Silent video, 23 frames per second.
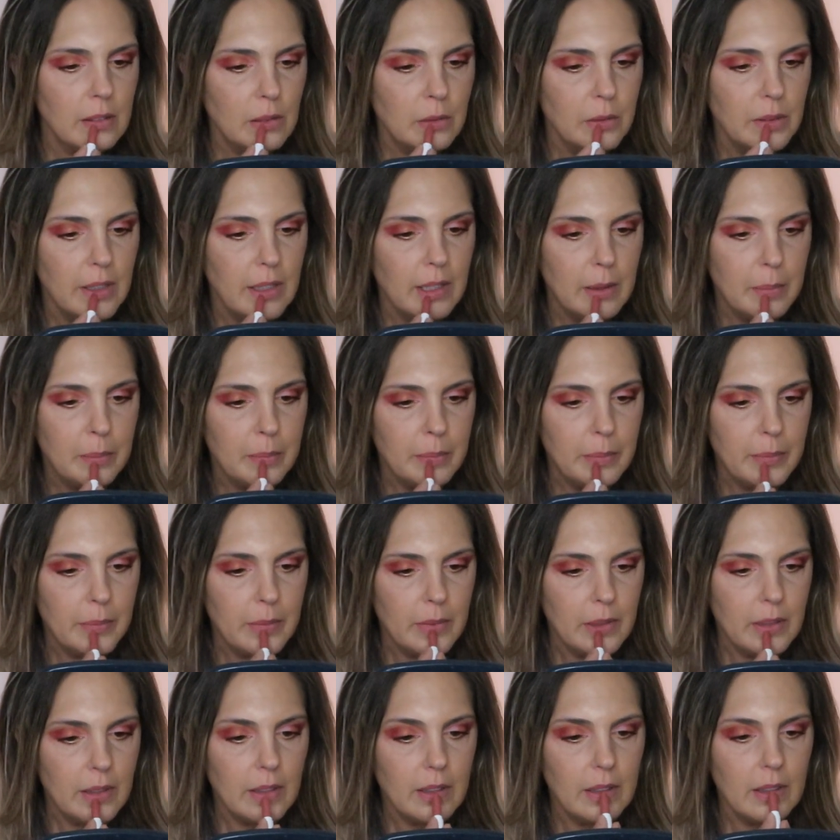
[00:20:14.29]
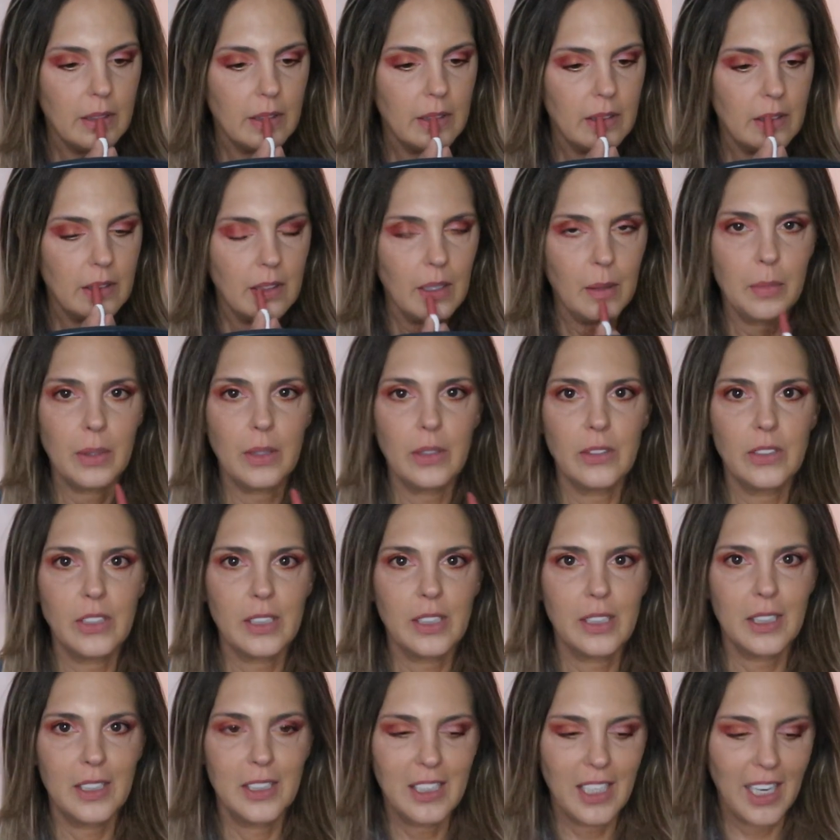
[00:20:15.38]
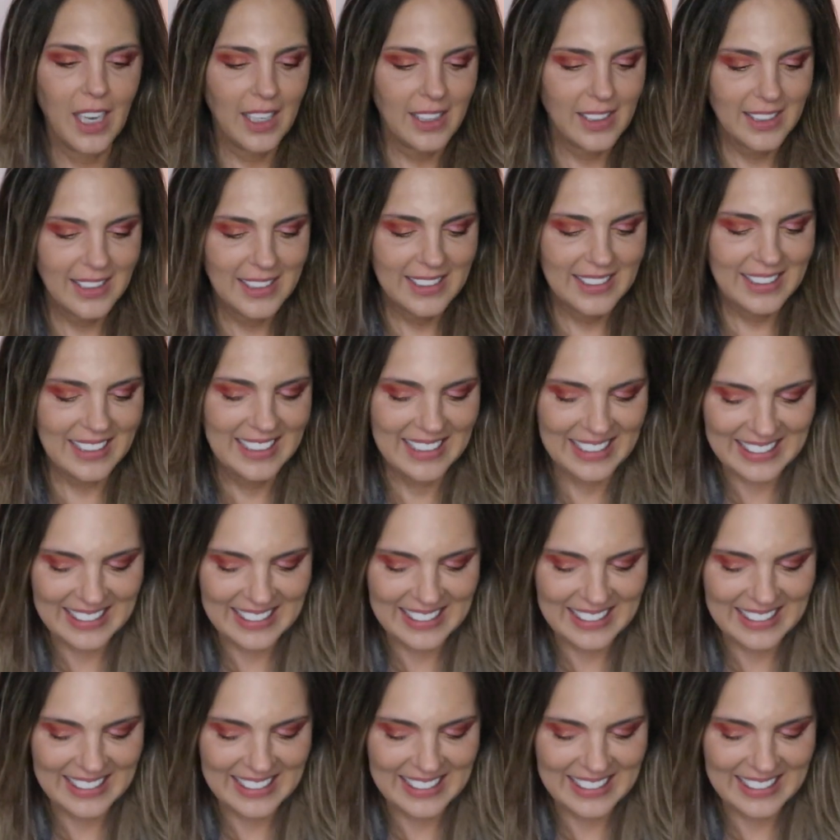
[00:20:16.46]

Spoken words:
Oh no. I'm allergic to chocolate.